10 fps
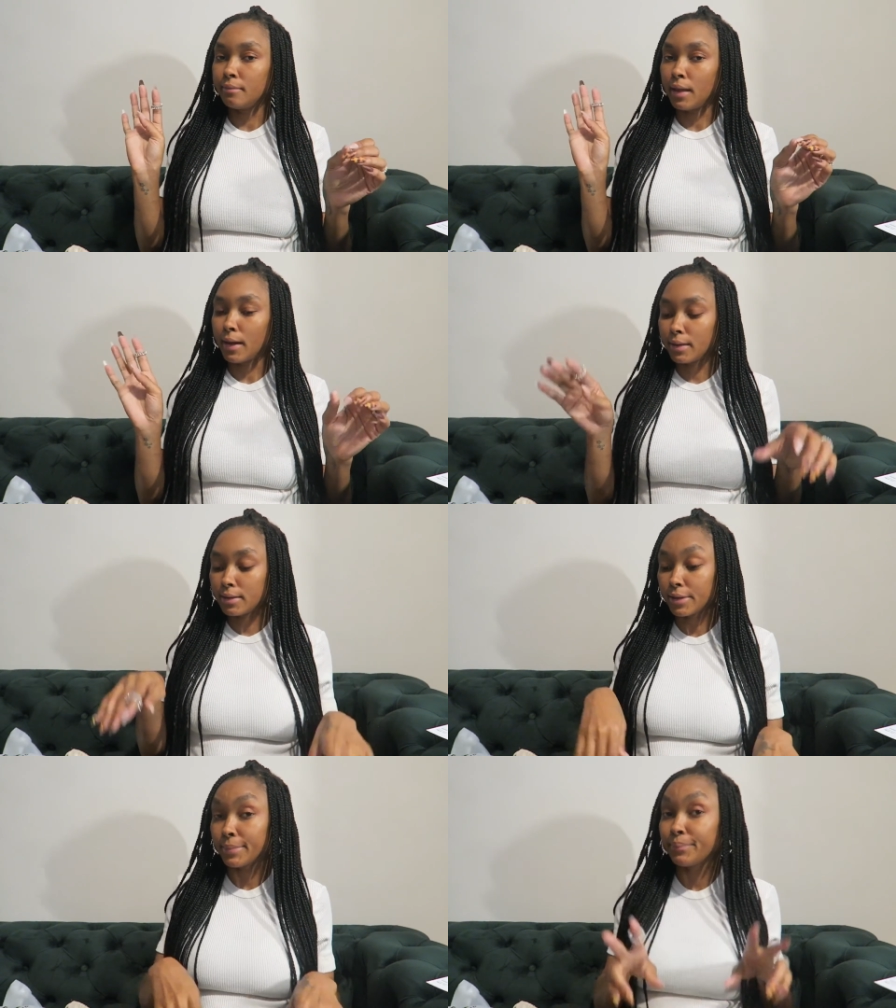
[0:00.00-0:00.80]
like
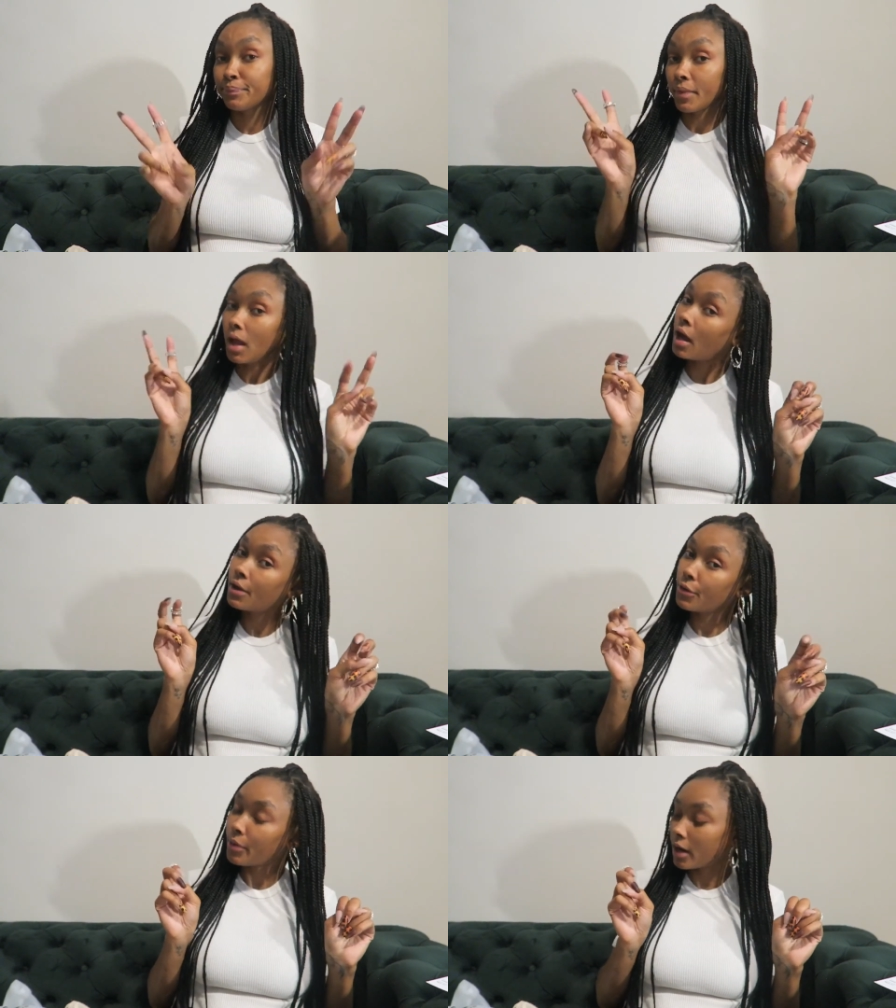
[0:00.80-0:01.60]
some
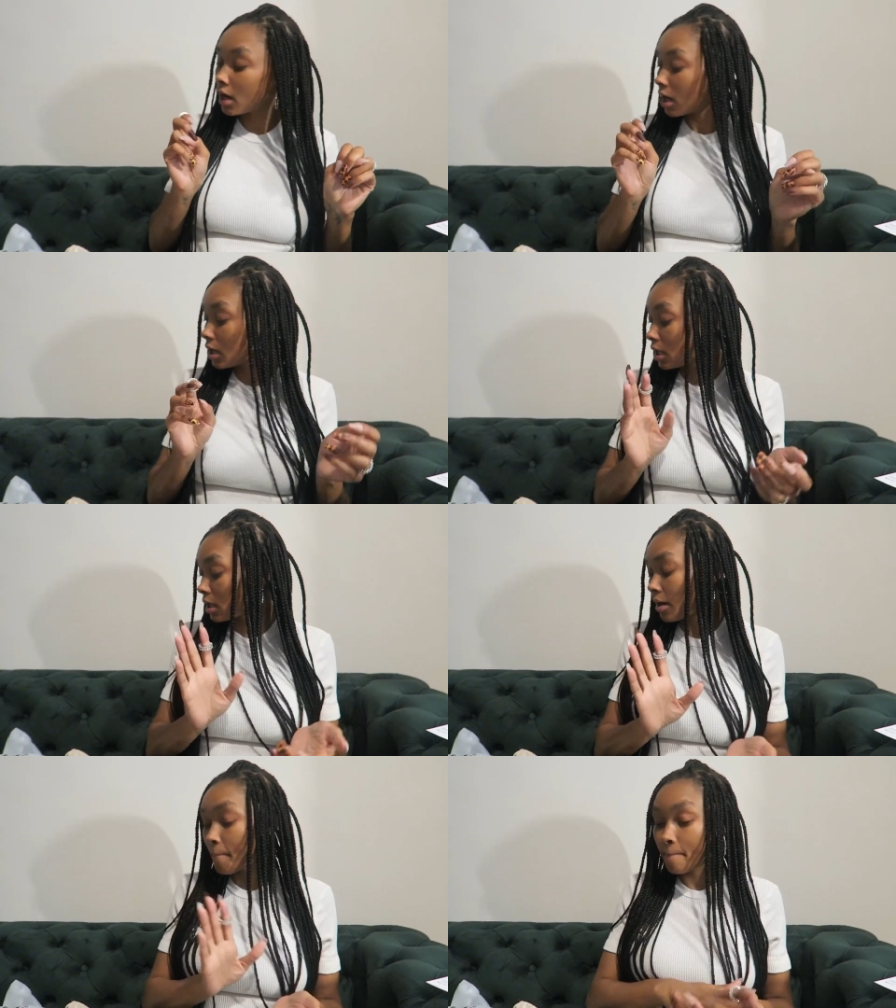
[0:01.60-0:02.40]
underwear and
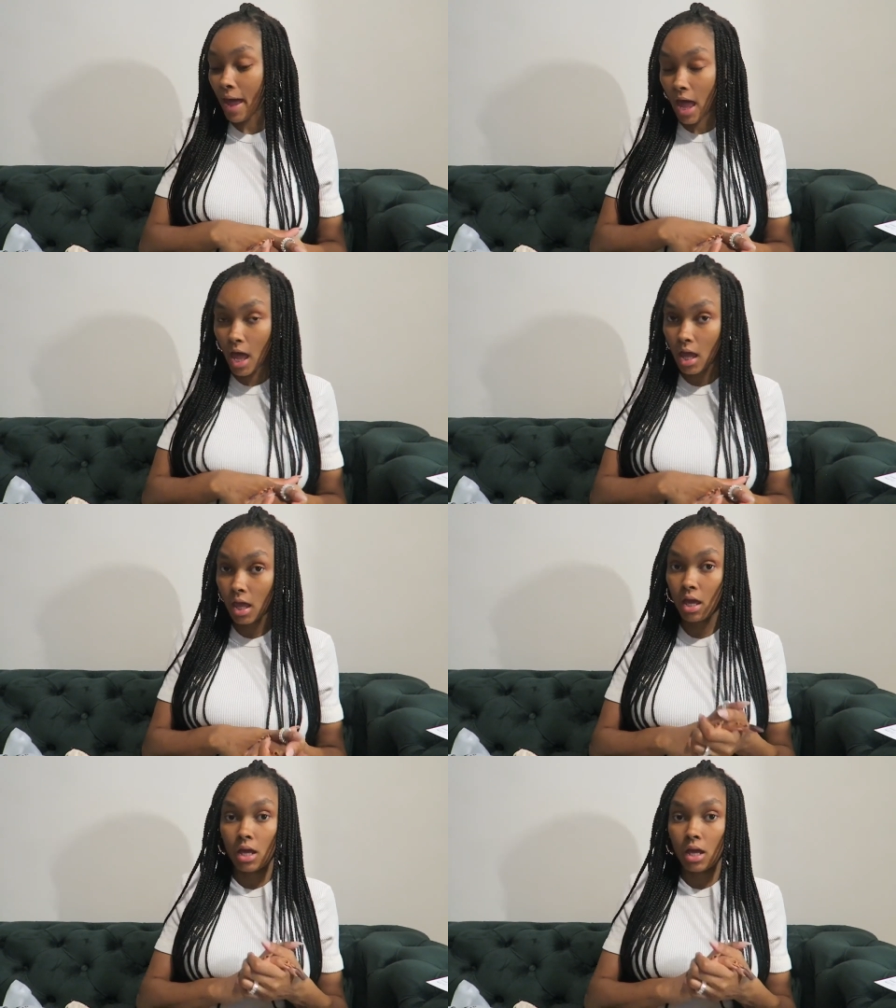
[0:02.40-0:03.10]
then a bag.